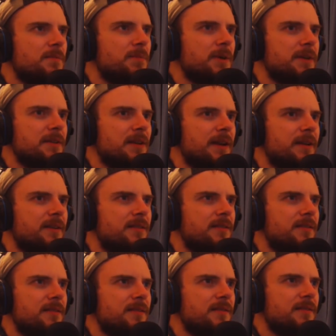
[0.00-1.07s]
But, like,
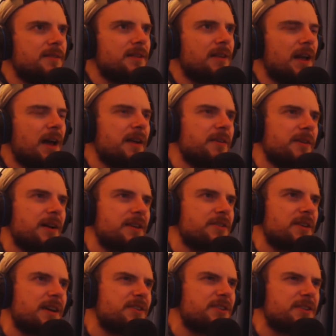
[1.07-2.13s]
I don't know.
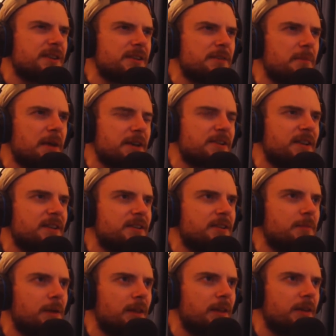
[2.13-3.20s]
It just doesn't make sense
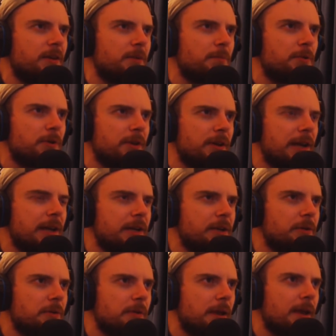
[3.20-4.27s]
to me that you can put in any
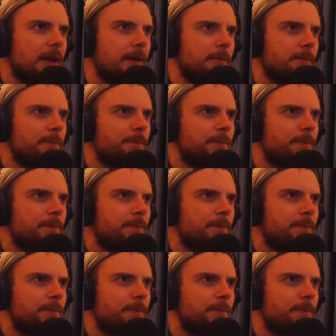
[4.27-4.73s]
old game